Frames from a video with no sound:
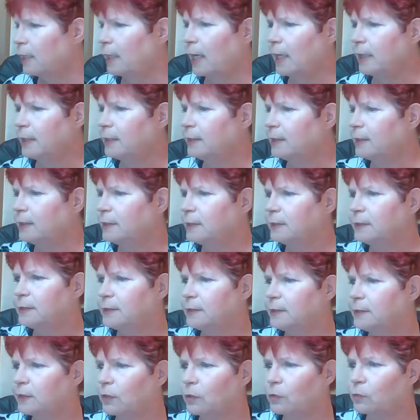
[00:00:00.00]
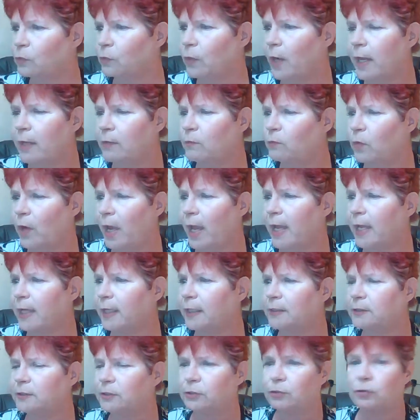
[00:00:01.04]
I think this is a great
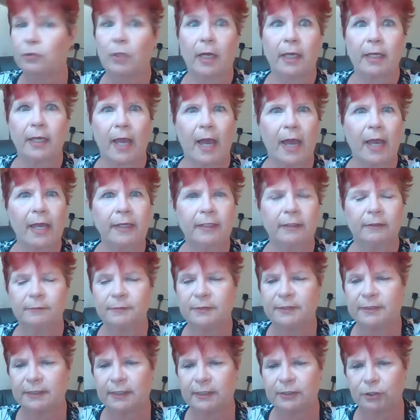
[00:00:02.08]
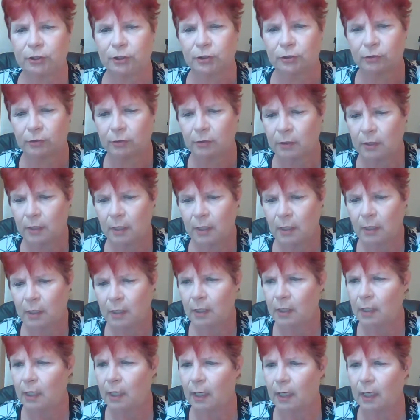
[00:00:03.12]
way to try items that you're
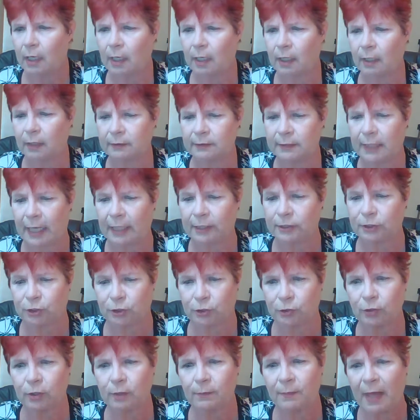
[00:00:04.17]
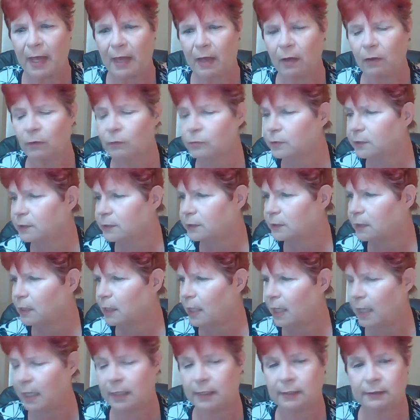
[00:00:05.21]
not sure about.
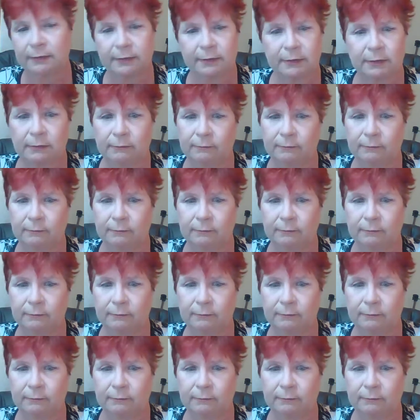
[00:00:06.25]
And